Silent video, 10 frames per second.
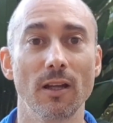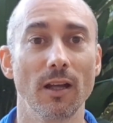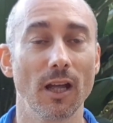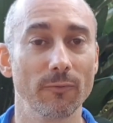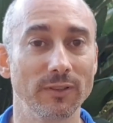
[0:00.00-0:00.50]

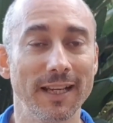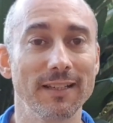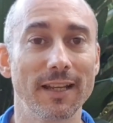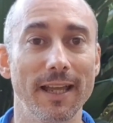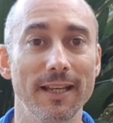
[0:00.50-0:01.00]
for
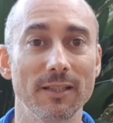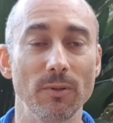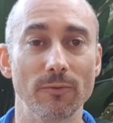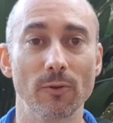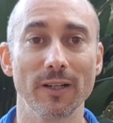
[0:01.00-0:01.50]
10 days
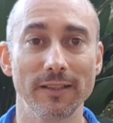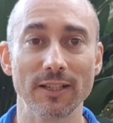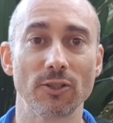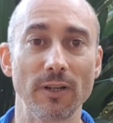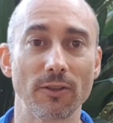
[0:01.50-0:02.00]
before
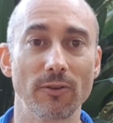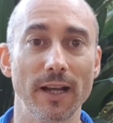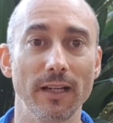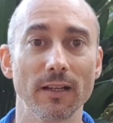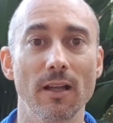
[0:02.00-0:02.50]
intense strength
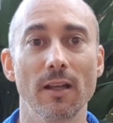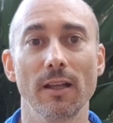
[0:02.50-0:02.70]
training,